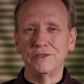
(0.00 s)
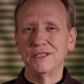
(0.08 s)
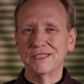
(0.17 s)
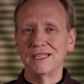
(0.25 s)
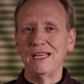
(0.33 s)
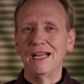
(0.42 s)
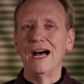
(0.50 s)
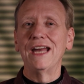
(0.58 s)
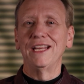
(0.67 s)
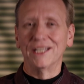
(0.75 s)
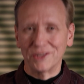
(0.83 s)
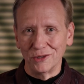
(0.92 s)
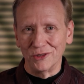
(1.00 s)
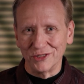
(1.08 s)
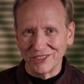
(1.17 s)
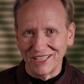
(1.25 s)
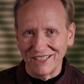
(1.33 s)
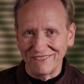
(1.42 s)
Just say, arigato
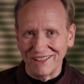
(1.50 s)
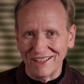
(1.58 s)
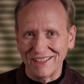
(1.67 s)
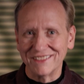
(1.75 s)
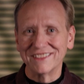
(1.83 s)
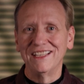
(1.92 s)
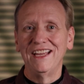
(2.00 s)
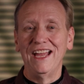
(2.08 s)
gozaimasu.